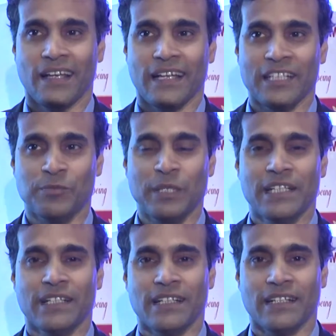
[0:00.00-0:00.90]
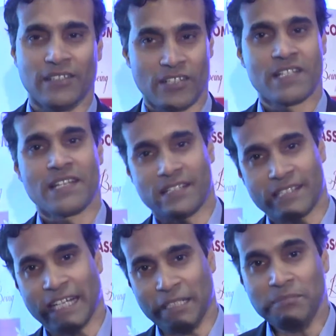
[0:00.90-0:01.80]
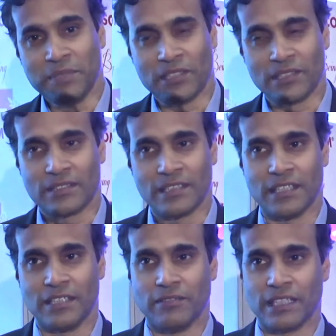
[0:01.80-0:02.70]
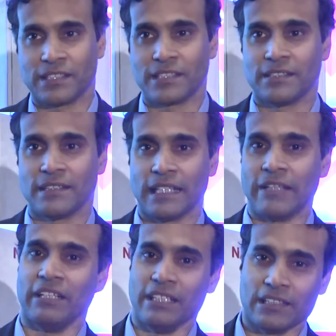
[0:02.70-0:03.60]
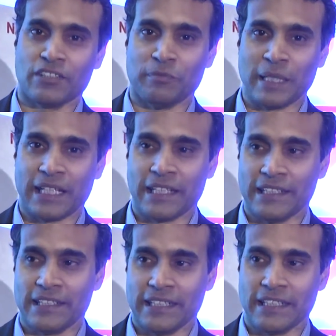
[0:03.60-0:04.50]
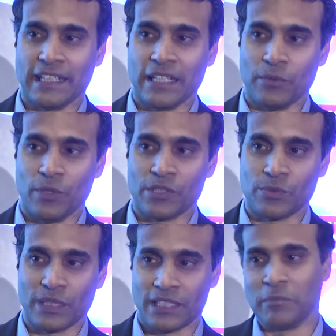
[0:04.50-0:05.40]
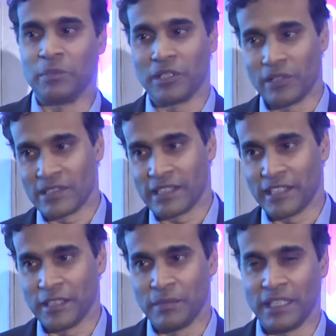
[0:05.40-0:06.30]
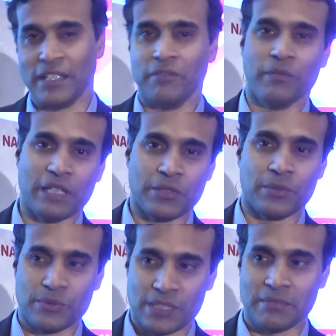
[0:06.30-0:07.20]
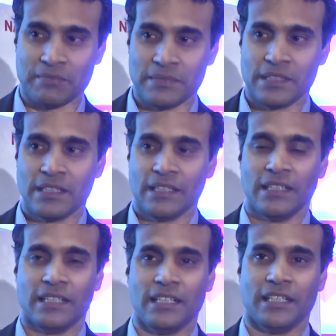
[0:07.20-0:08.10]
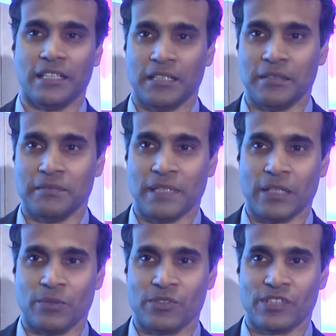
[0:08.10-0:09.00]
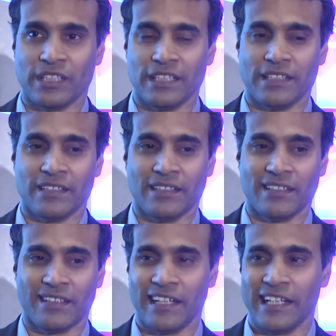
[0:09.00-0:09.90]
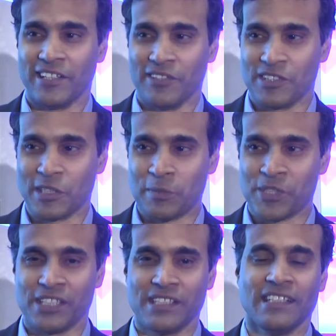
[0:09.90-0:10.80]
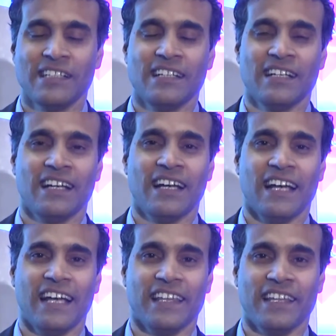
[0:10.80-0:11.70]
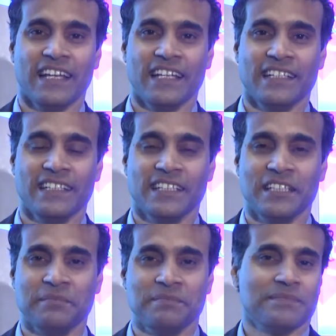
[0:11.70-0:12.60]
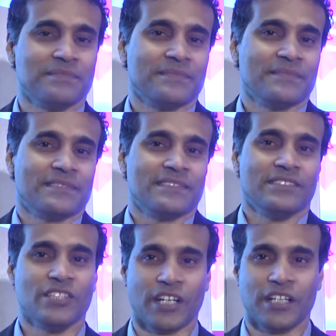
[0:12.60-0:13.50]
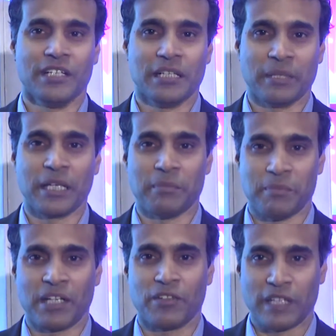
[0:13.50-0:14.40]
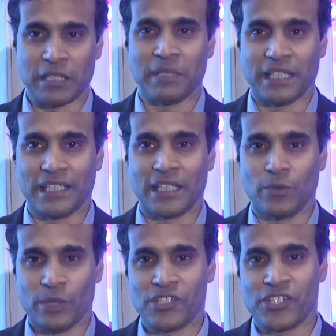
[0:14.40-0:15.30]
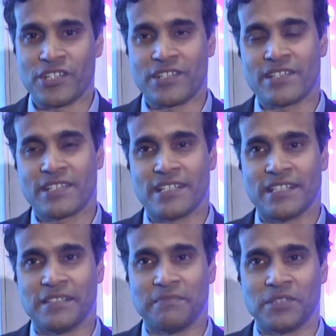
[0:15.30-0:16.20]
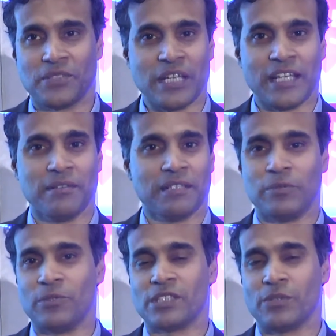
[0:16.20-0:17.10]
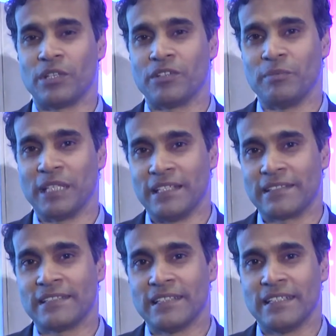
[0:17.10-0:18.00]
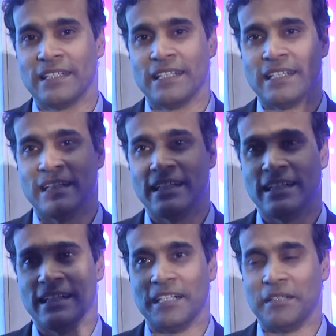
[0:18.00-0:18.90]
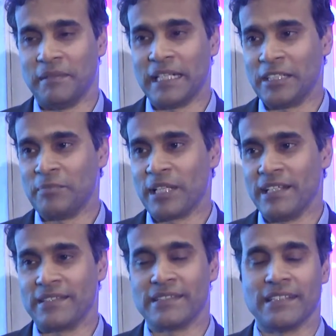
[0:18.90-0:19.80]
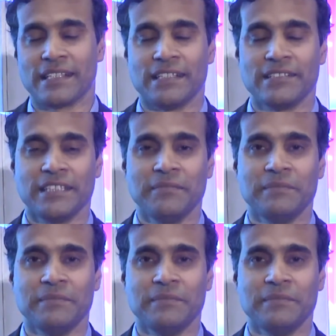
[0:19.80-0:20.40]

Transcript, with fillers: it's been an interesting time, because the first 11 years of my career here, I was with a company called Satyam, and then we went through some, I would say, relative disruption, and then joined and became part of Tech Mahindra, which is today, I would say, one of the biggest IT players in the country.